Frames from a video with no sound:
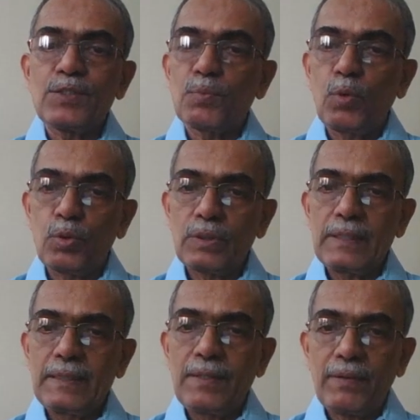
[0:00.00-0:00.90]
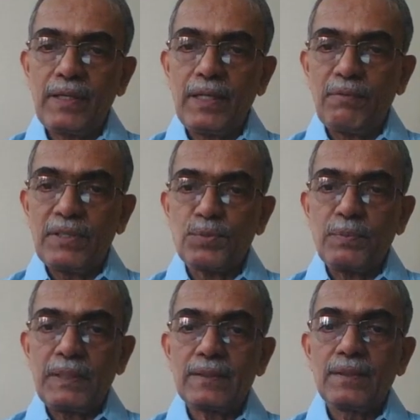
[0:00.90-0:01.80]
more than the
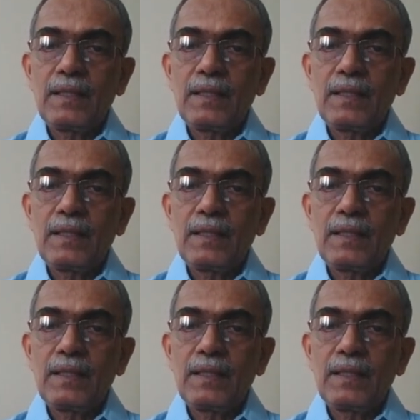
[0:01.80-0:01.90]
reinvestment,